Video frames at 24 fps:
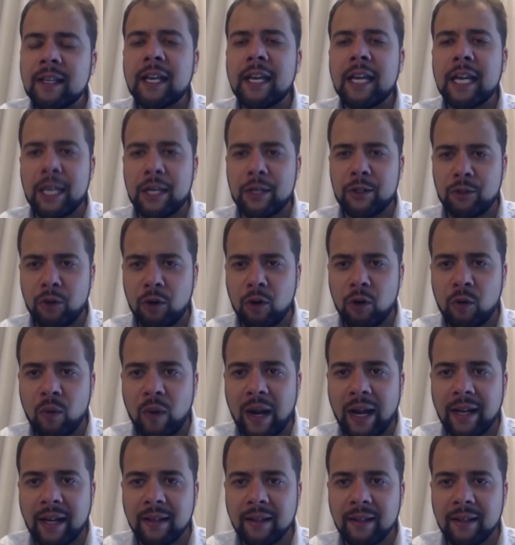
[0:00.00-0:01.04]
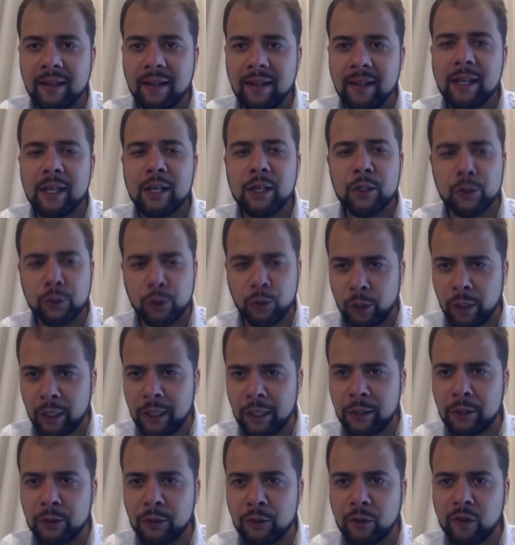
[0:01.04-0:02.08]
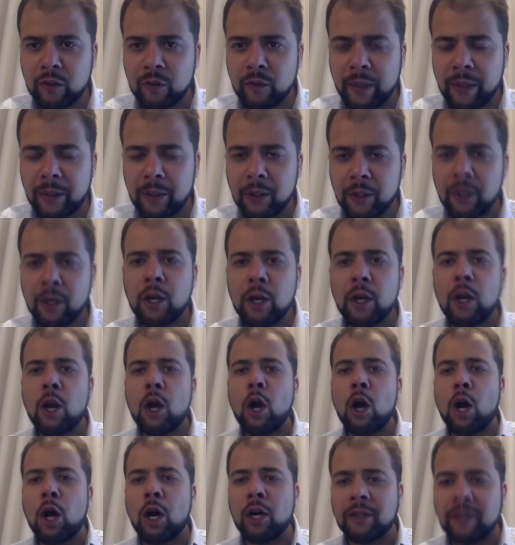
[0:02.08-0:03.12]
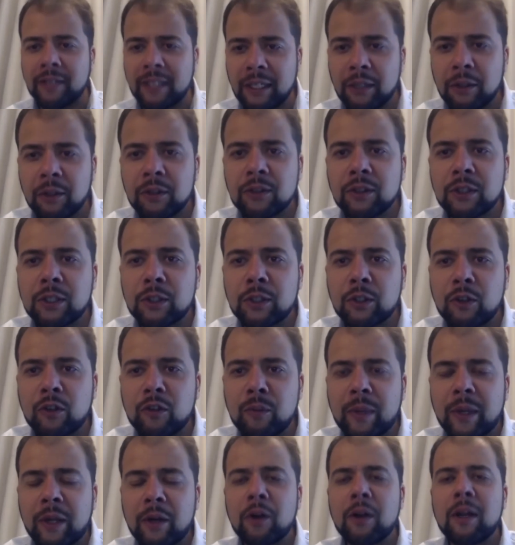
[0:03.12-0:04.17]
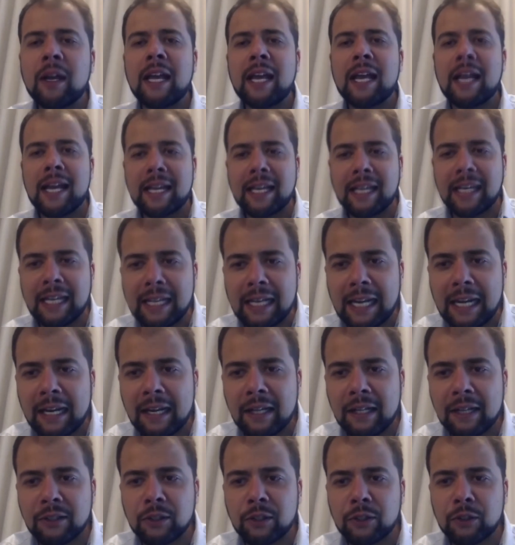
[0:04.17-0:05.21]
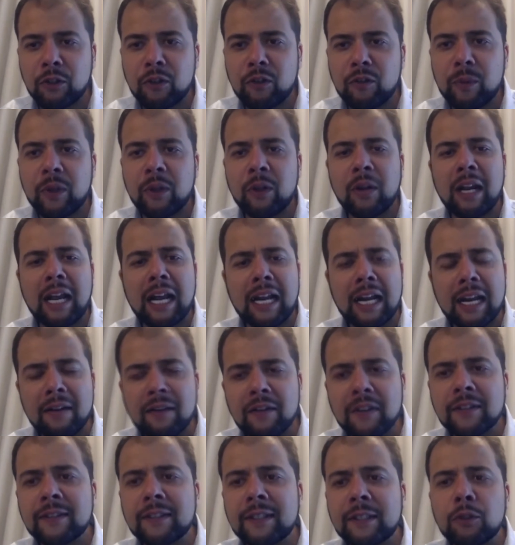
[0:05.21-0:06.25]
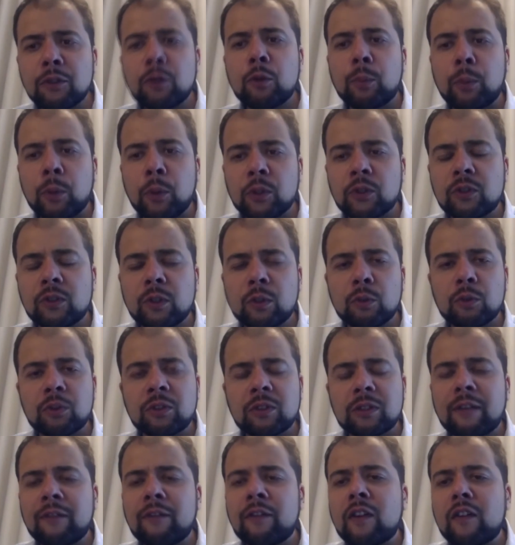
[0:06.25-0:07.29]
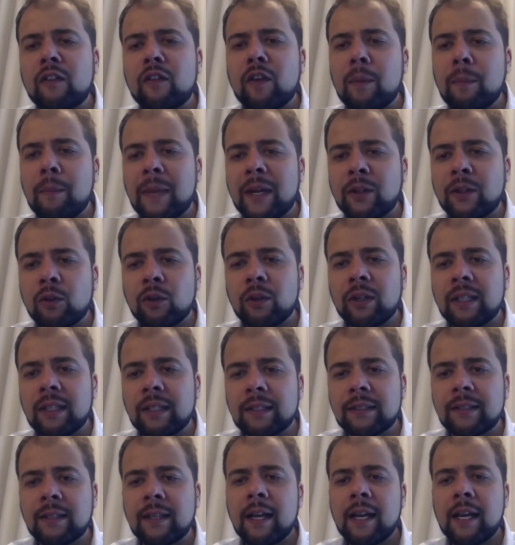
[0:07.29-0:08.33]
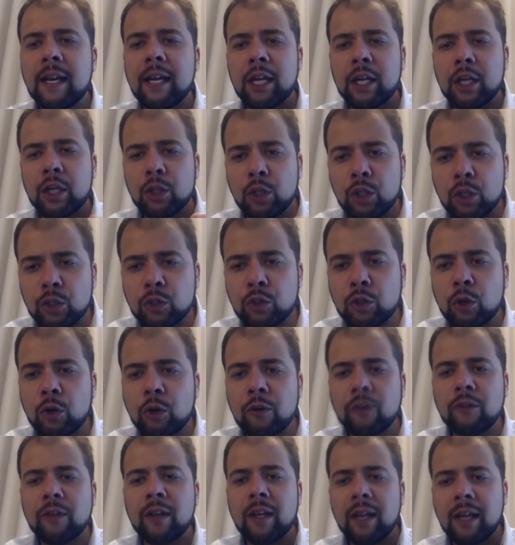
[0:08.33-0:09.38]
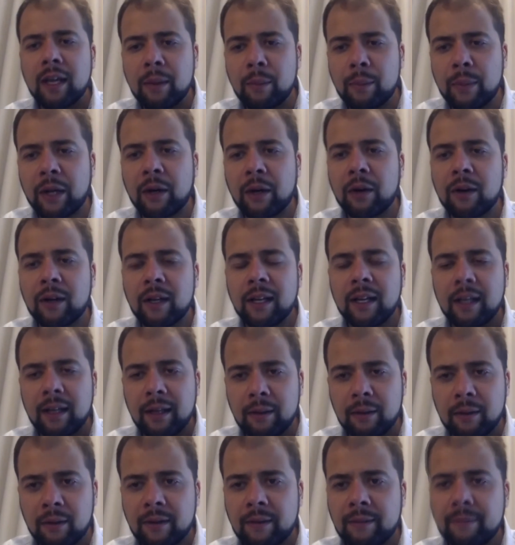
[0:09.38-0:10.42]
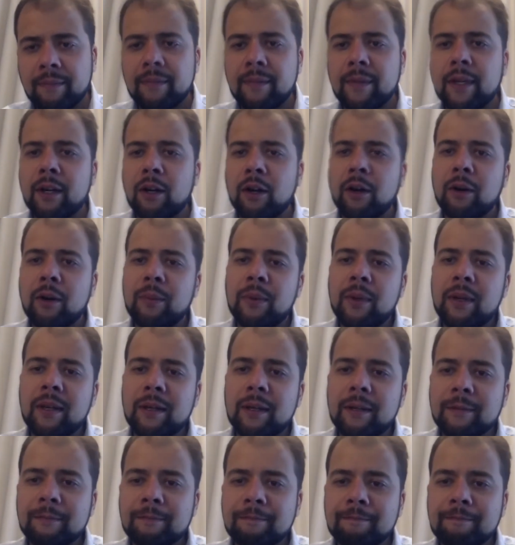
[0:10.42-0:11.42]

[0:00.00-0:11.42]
It's our right. Soli deserves better. Ontarians deserve better. Canadians deserve better. And every single person who's suffering from mental illness deserved better, in our opinion.